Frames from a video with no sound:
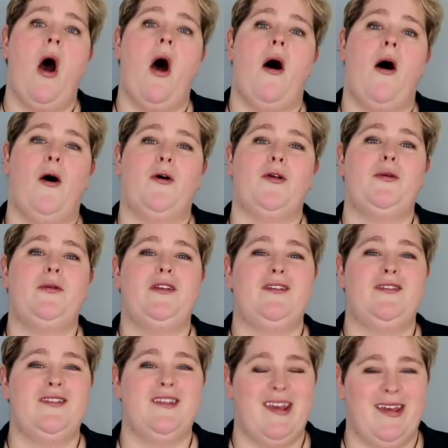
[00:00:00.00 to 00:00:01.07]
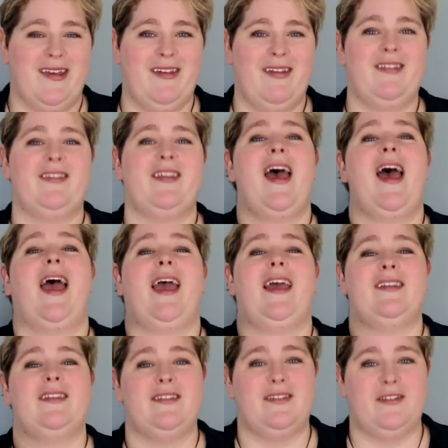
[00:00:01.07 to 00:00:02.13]
All you need is
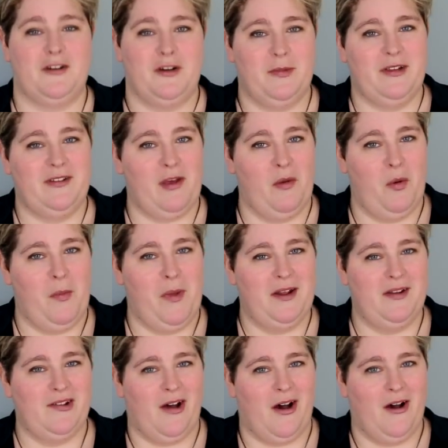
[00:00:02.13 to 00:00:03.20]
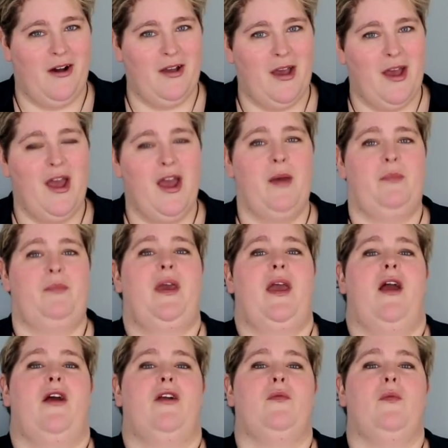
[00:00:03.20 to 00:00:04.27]
a suitably temperamented dog
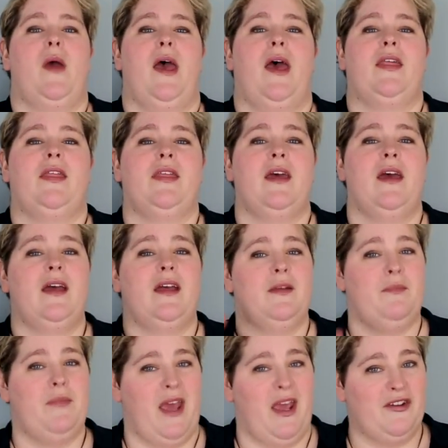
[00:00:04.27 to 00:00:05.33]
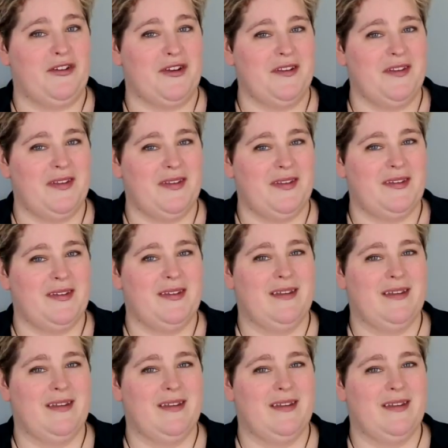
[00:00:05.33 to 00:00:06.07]
paired with patience,